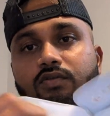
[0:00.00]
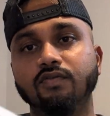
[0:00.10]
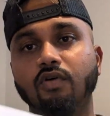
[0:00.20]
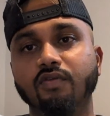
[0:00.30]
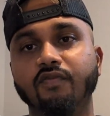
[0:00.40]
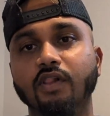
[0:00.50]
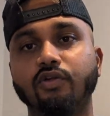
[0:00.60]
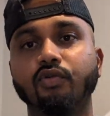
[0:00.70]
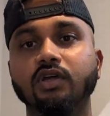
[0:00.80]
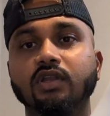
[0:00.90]

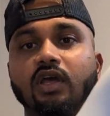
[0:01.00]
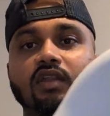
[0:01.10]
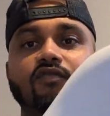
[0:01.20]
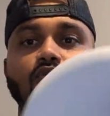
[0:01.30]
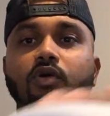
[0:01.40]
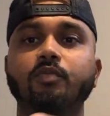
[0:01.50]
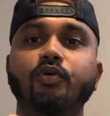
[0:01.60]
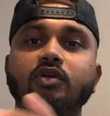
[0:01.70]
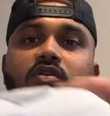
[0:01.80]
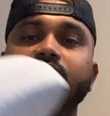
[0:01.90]
Velcro it. And if you want to
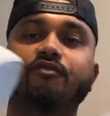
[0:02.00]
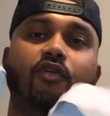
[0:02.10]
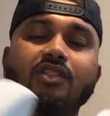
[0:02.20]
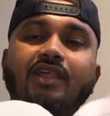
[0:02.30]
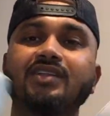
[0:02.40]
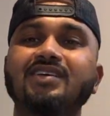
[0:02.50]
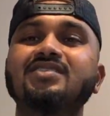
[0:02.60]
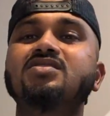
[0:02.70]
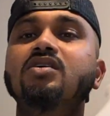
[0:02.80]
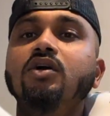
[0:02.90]
put it in the front like
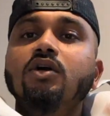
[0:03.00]
this,